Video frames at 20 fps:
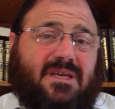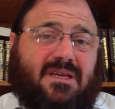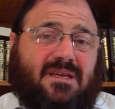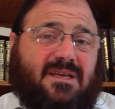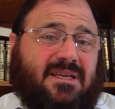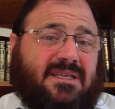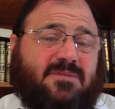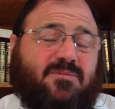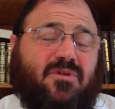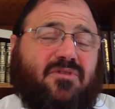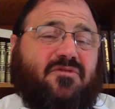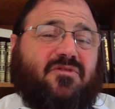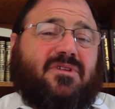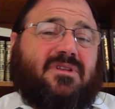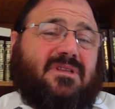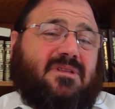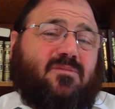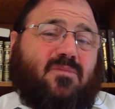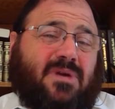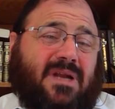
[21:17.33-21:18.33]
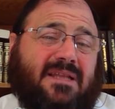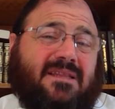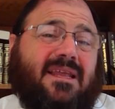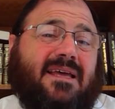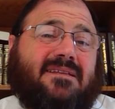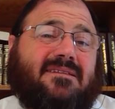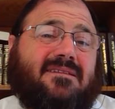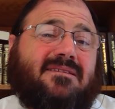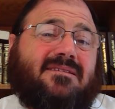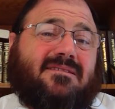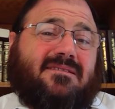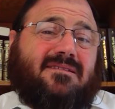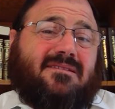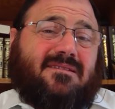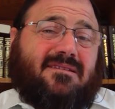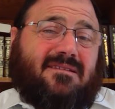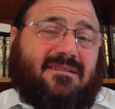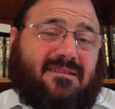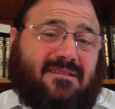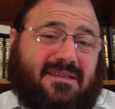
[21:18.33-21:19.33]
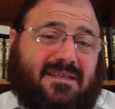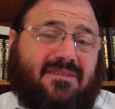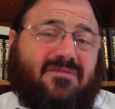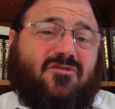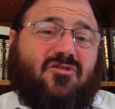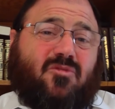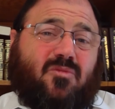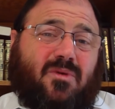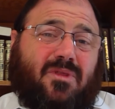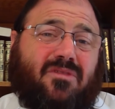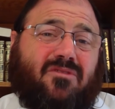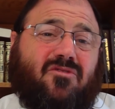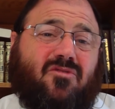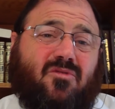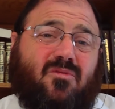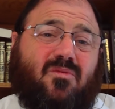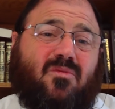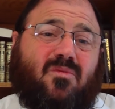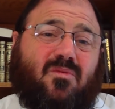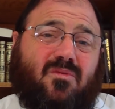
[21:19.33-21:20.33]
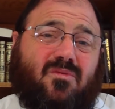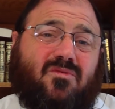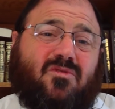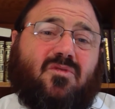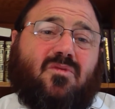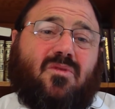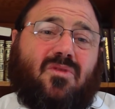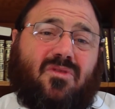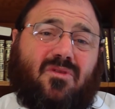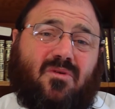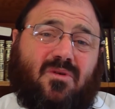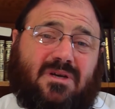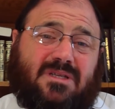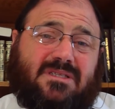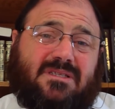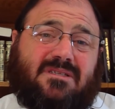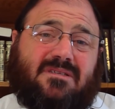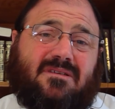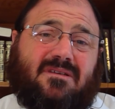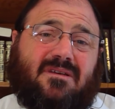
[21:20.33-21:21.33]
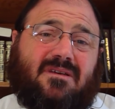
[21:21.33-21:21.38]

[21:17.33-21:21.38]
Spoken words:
it's perfect. But I'd like to leave you with two thoughts.